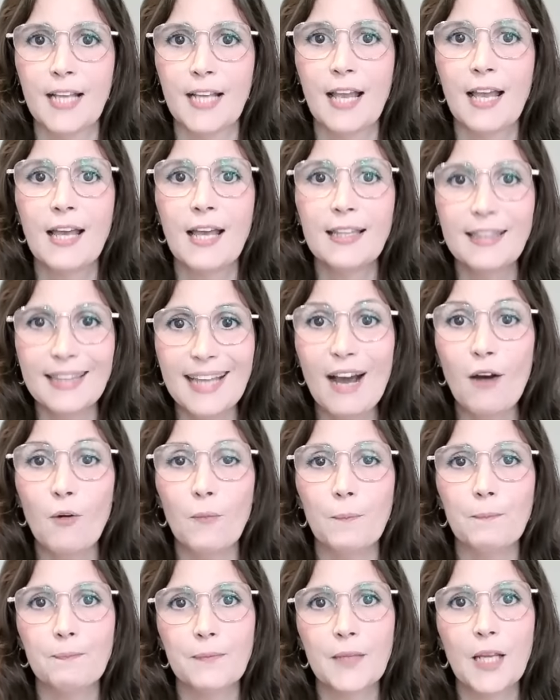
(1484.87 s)
Now,
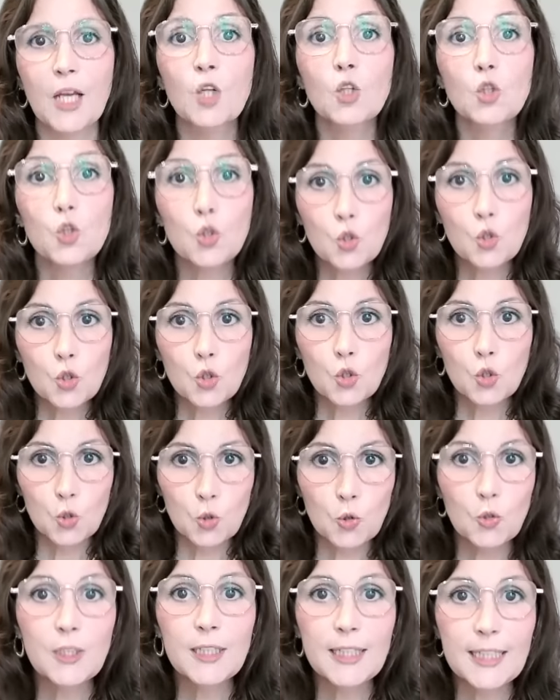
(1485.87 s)
do
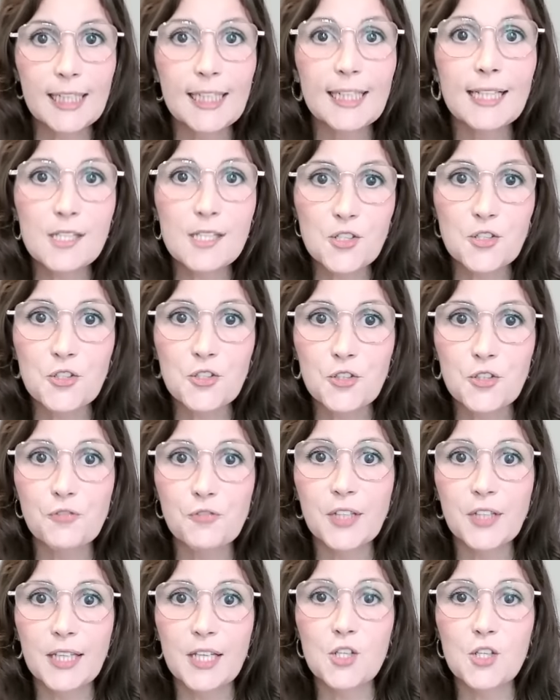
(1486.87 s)
you need a
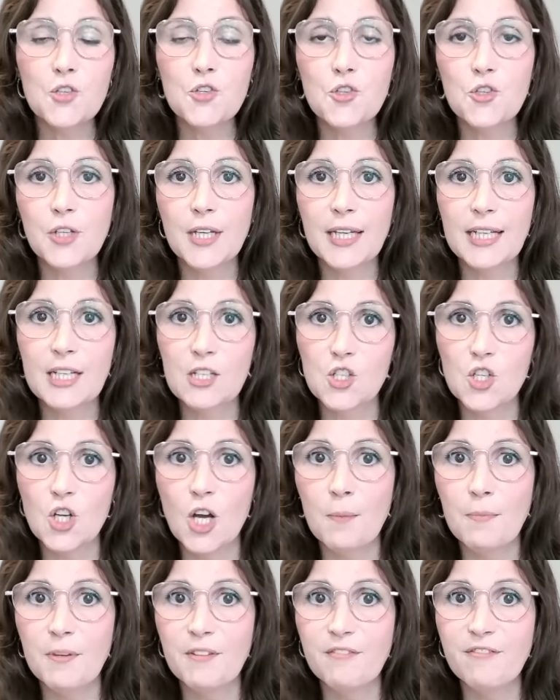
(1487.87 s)
certification to get a
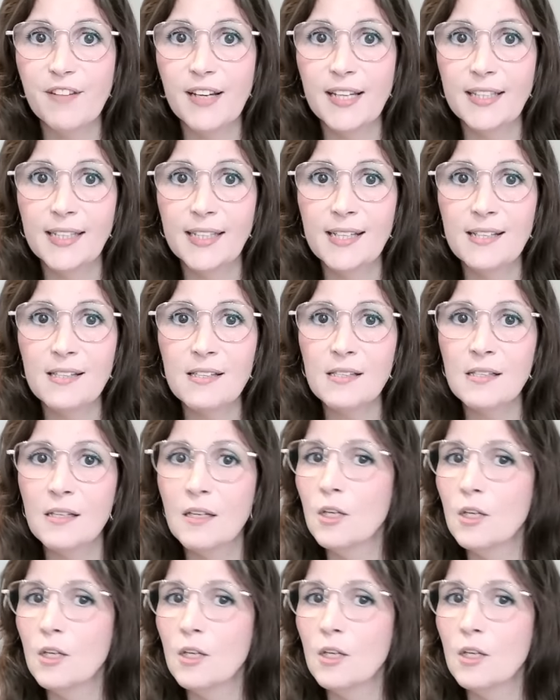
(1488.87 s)
job in finance?